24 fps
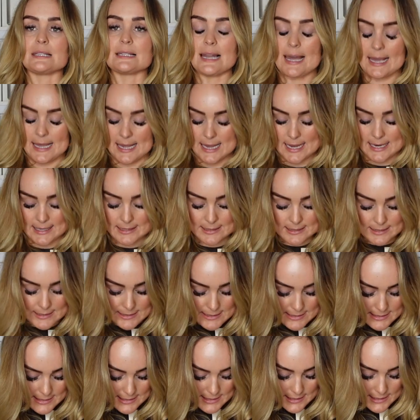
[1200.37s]

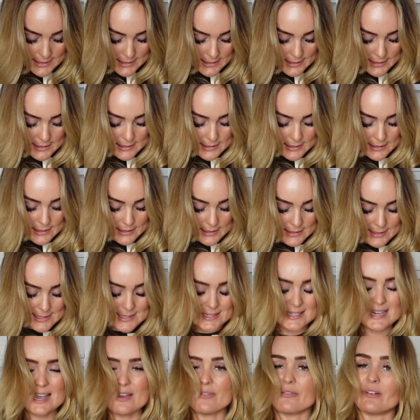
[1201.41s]
leggings. It's
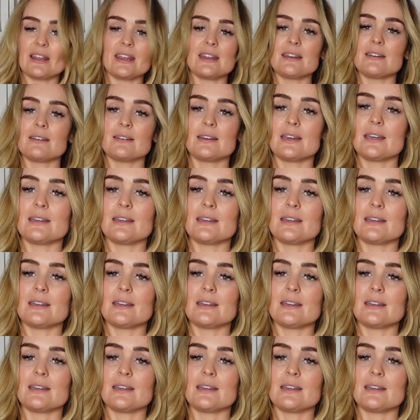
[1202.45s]
definitely,